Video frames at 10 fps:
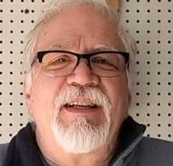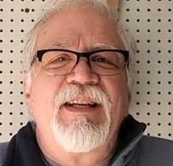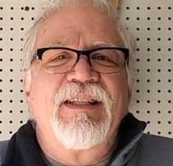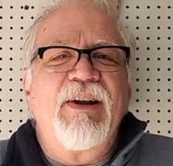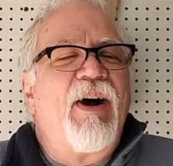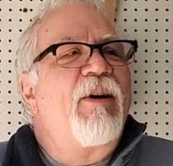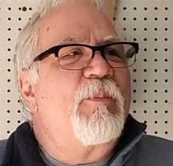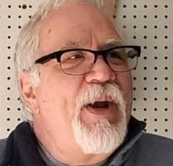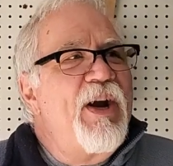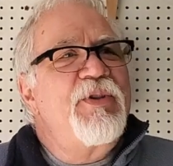So I
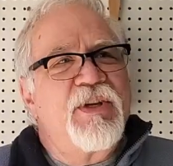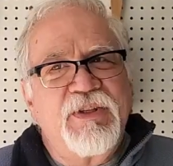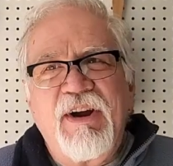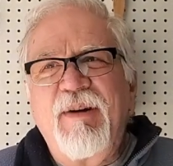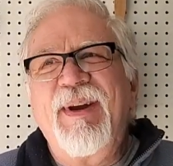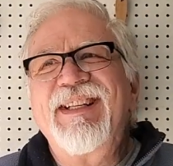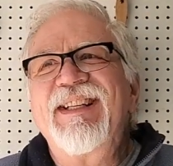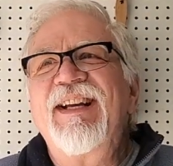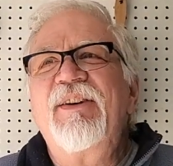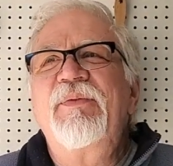repaired the guitar
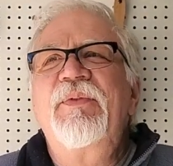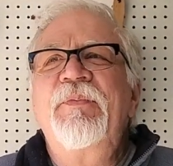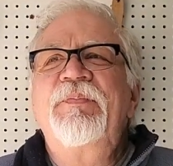myself.